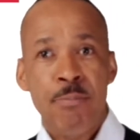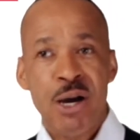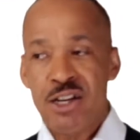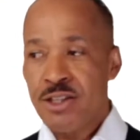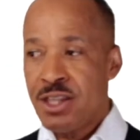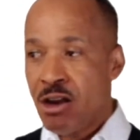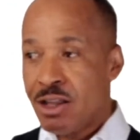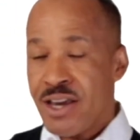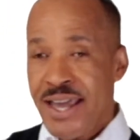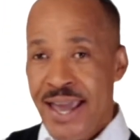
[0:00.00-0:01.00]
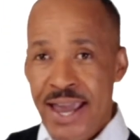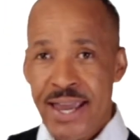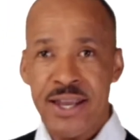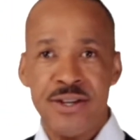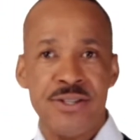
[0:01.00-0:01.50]
But on the other
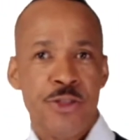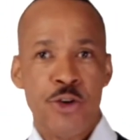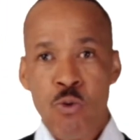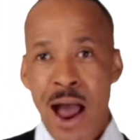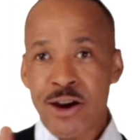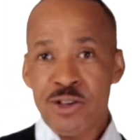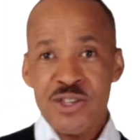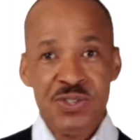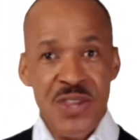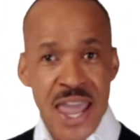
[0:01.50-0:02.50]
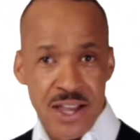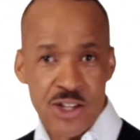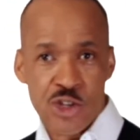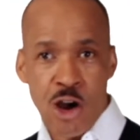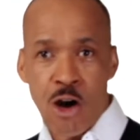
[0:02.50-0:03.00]
hand, the
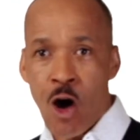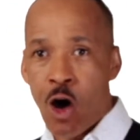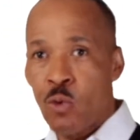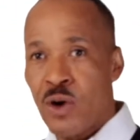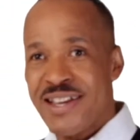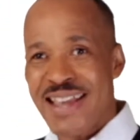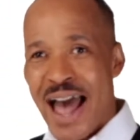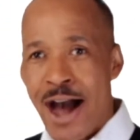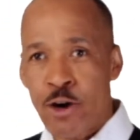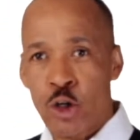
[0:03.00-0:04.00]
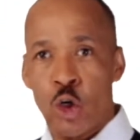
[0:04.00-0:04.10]
rattlesnakes are always out